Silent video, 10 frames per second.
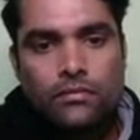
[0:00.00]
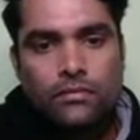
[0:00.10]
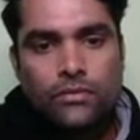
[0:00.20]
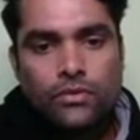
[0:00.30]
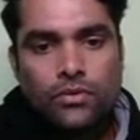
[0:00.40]

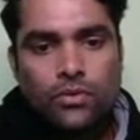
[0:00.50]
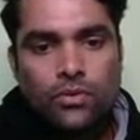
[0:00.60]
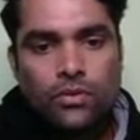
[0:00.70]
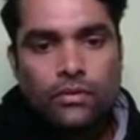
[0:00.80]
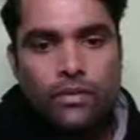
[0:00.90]

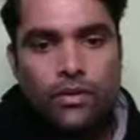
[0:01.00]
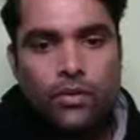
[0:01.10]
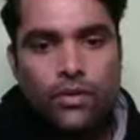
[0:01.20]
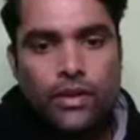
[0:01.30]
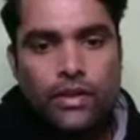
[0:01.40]
So we'll go
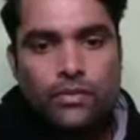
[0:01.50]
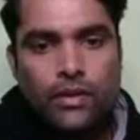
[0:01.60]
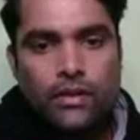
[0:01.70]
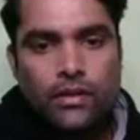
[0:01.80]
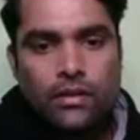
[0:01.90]
for next
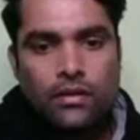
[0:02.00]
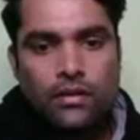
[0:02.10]
one.